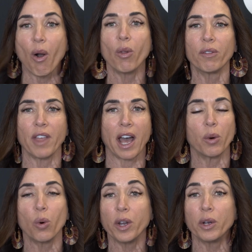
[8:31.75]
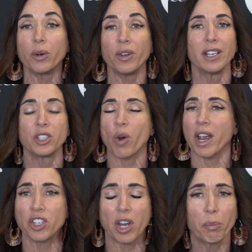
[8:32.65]
all of that oil,
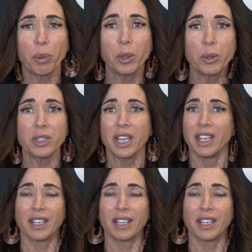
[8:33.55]
dry shampoos,